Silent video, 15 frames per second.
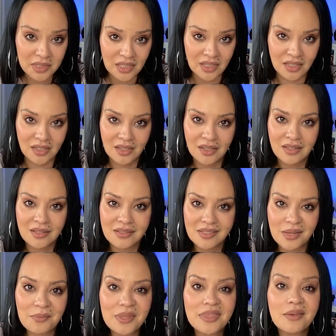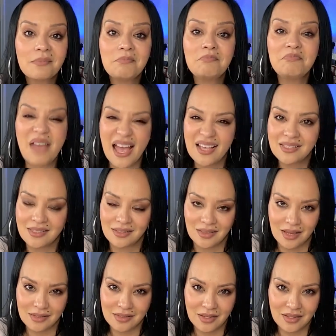me some of the best
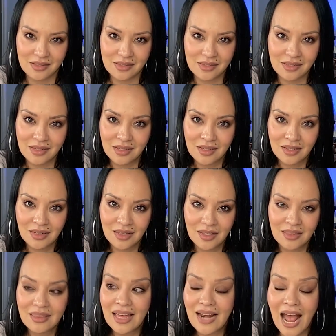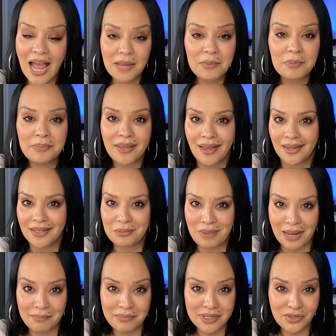lessons that I'm applying in
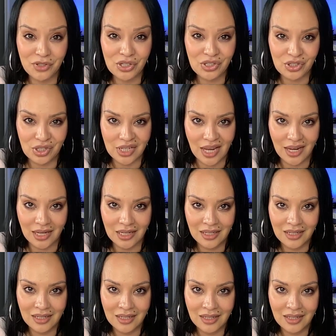my business today.